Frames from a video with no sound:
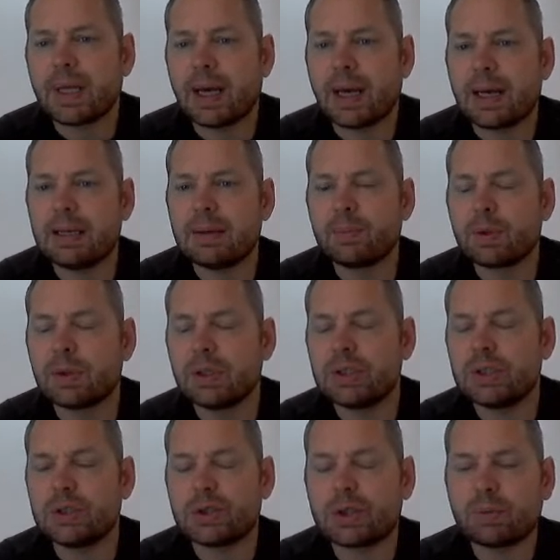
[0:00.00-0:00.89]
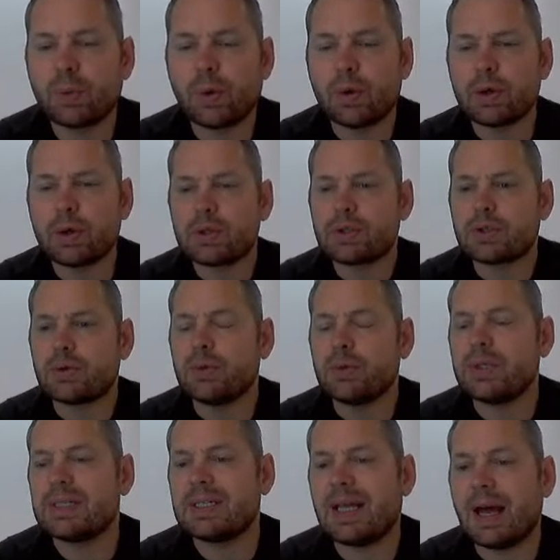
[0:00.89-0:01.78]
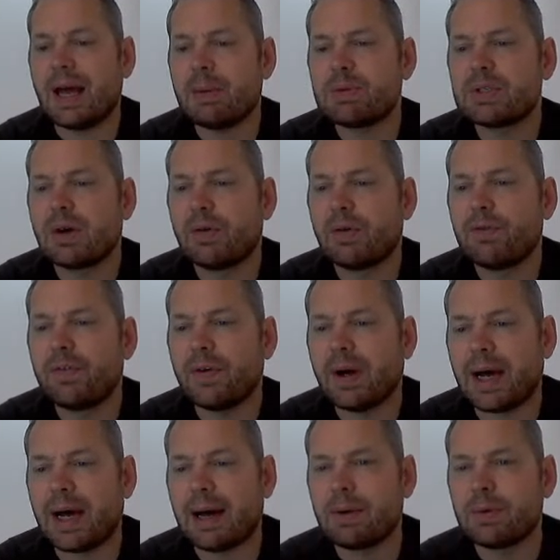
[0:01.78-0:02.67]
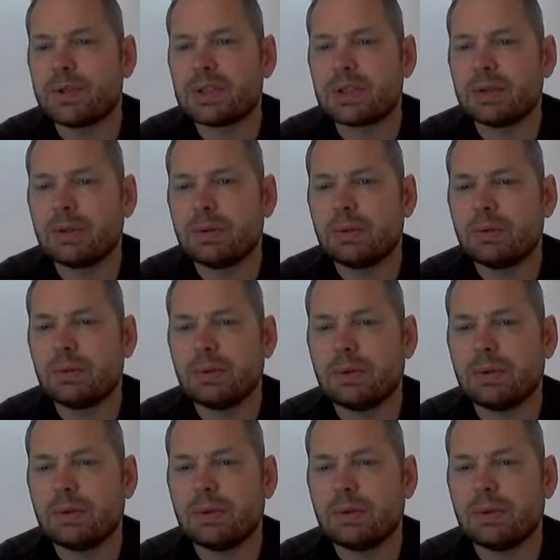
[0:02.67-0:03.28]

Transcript: and I'm going to just walk us through the steps of how to